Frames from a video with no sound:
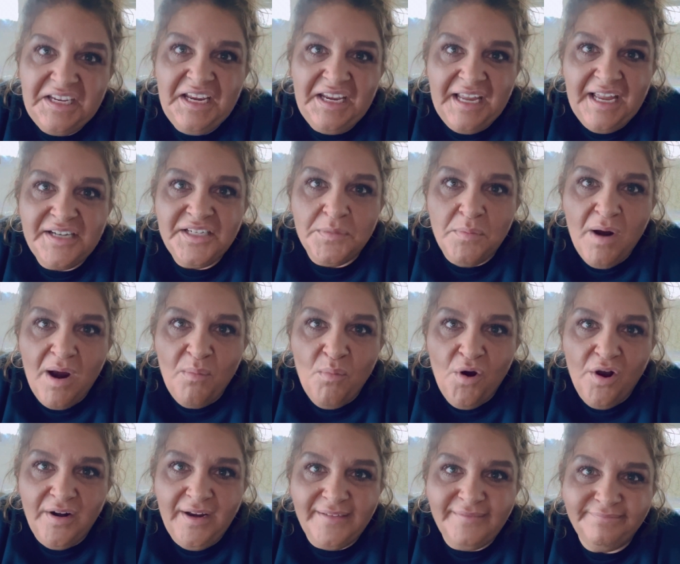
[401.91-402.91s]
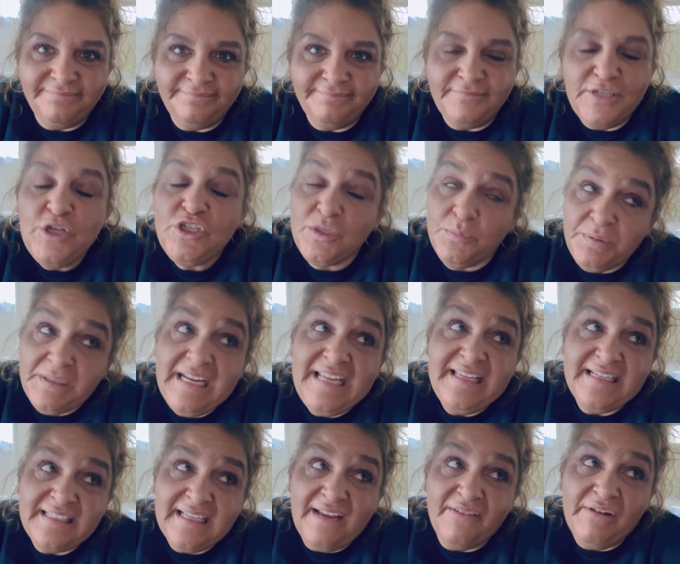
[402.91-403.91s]
you again tomorrow morning. You should play
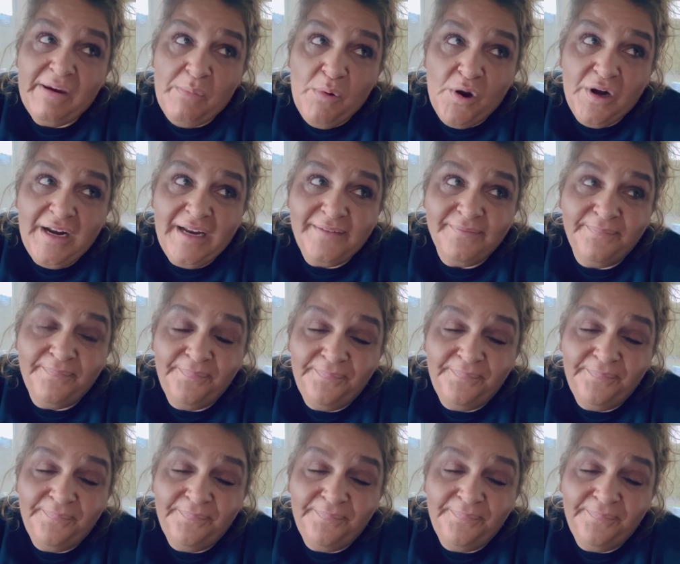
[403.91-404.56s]
this every morning.